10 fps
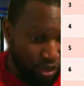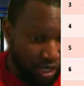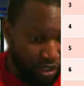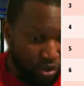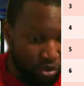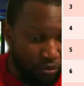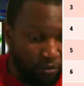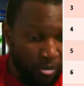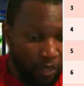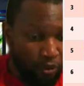right now
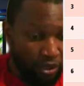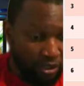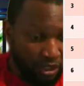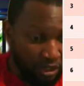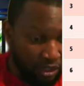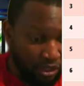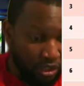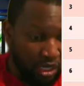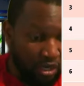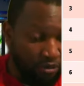where this
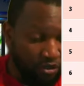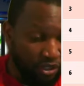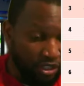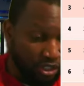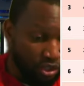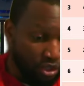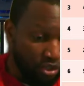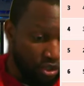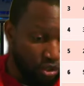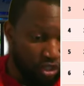event is
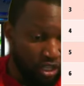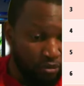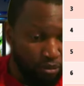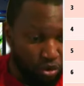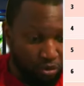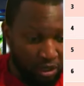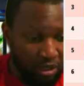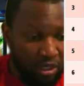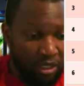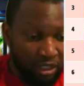concerned. Mboma
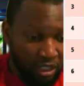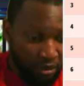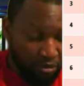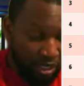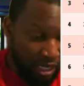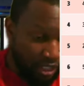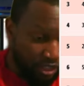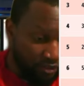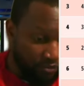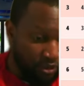came
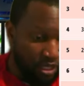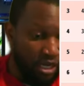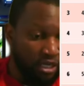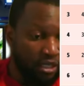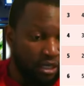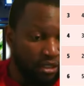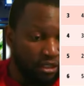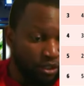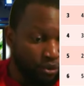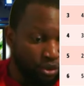last, and
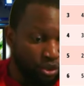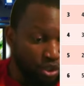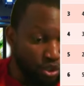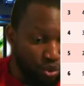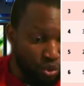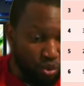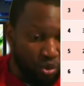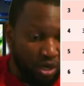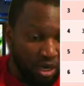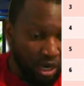there was
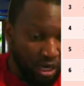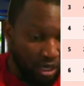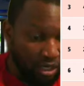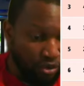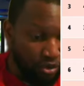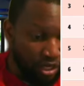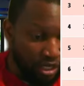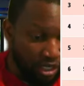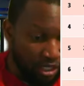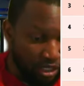no Alana Reed
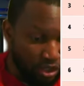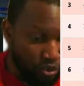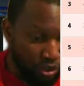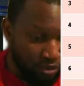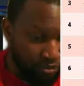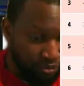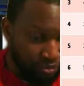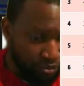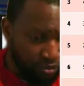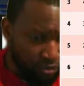in this one.
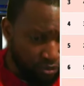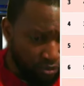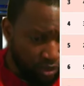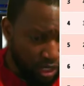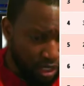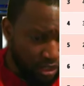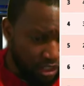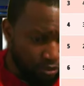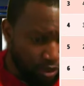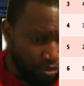You
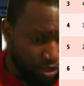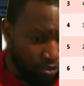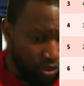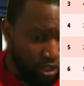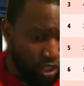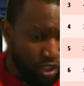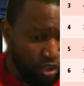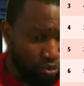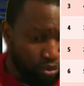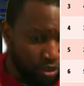understand, my people?
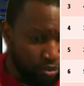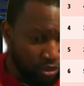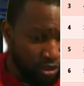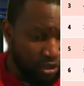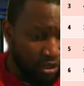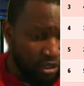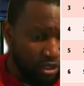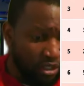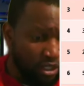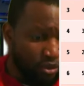So, people,
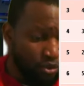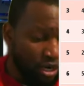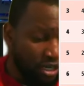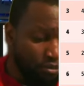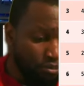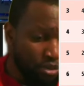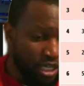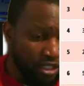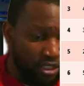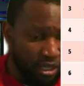one of the
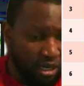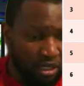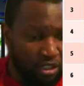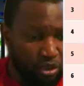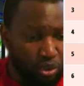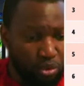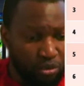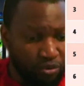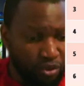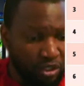big talk of the
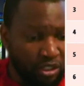town for